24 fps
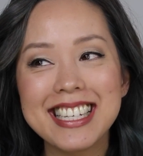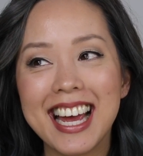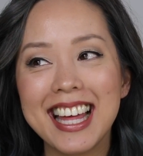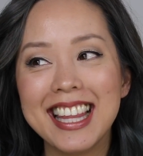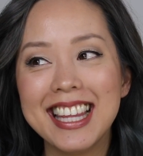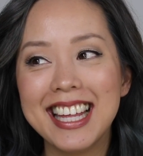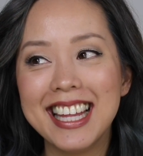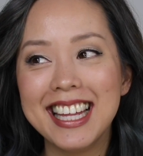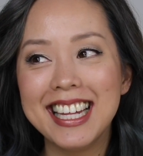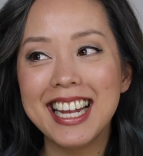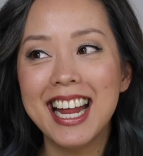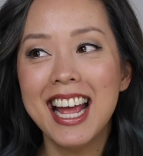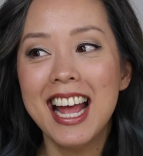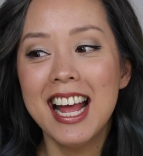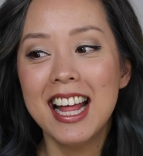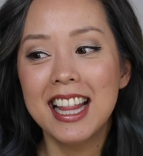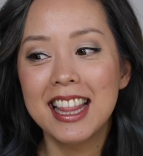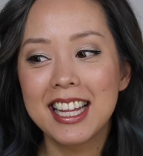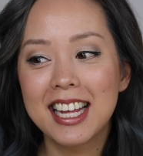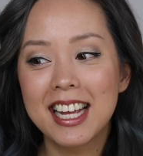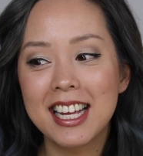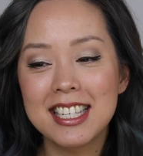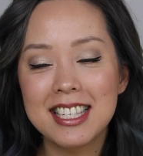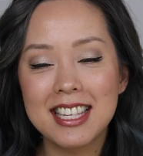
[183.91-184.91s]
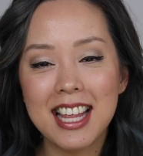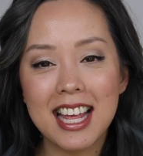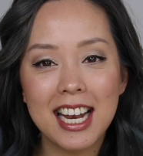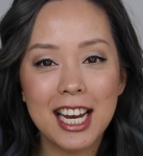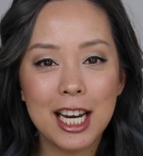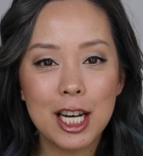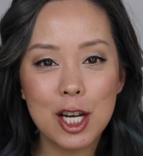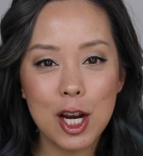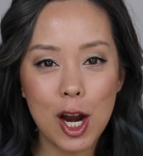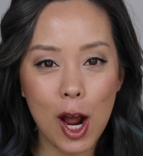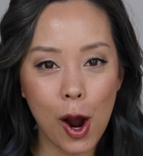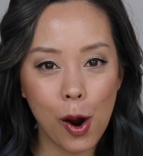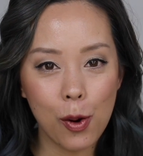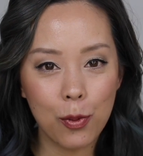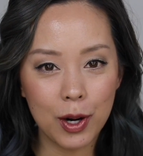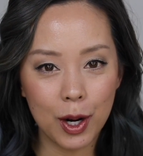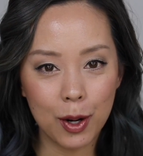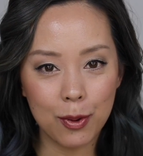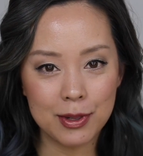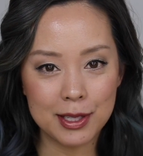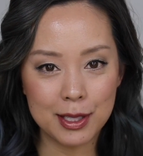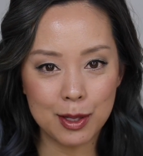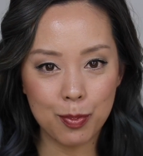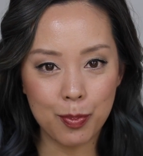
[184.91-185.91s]
And then because they didn't know what
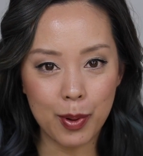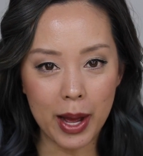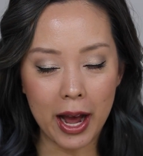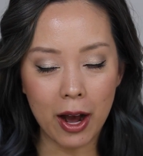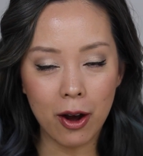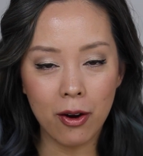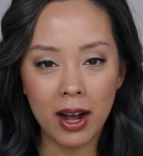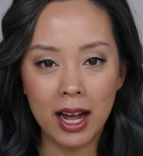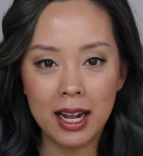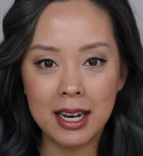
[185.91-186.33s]
it was about.